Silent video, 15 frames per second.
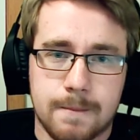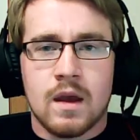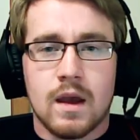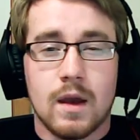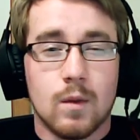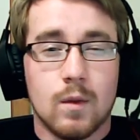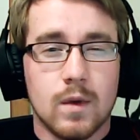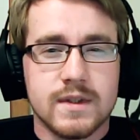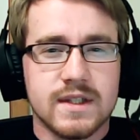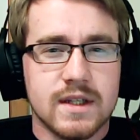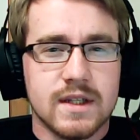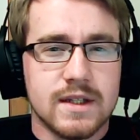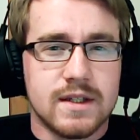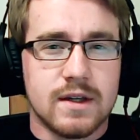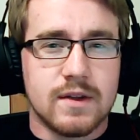It wasn't
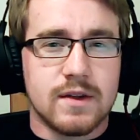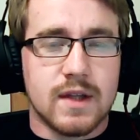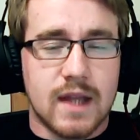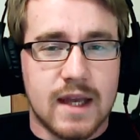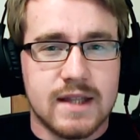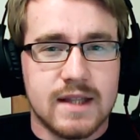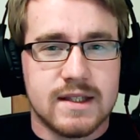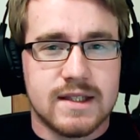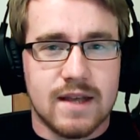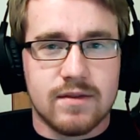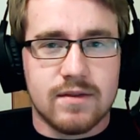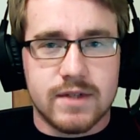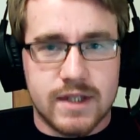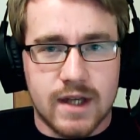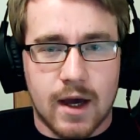until the late
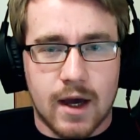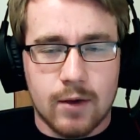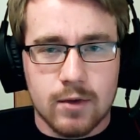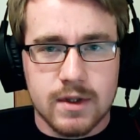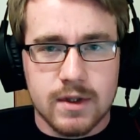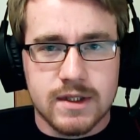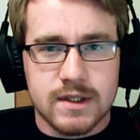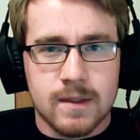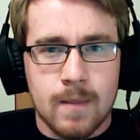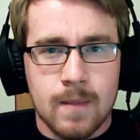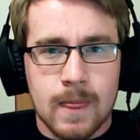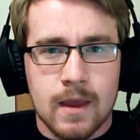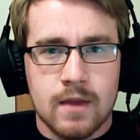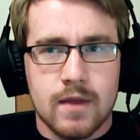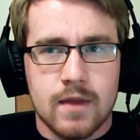1700s
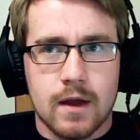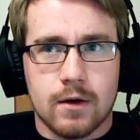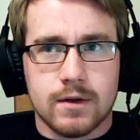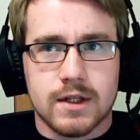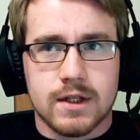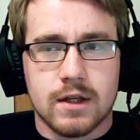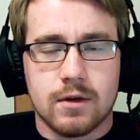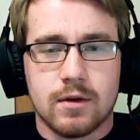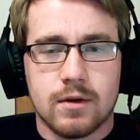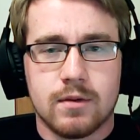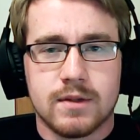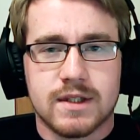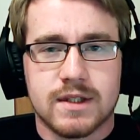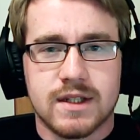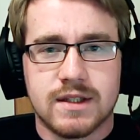that artillery
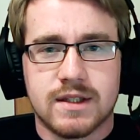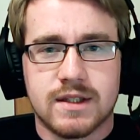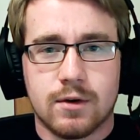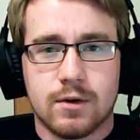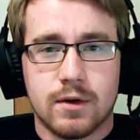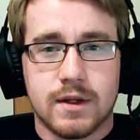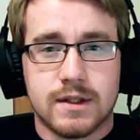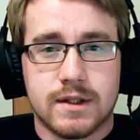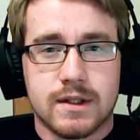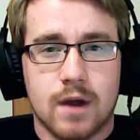was considered its